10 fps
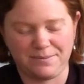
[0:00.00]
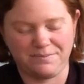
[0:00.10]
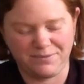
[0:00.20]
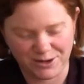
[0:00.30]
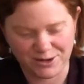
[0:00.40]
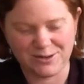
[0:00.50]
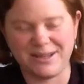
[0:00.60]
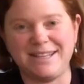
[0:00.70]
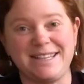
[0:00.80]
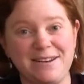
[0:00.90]
photo that
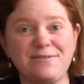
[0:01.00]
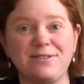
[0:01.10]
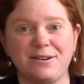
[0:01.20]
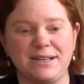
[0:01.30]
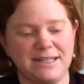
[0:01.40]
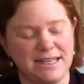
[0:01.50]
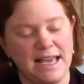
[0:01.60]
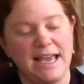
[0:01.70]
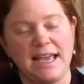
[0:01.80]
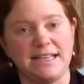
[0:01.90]
is in focus
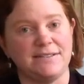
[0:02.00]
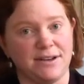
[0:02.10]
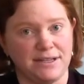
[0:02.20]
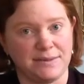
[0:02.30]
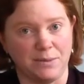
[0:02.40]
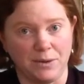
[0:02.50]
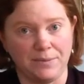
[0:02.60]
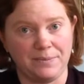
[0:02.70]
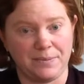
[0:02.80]
is very small,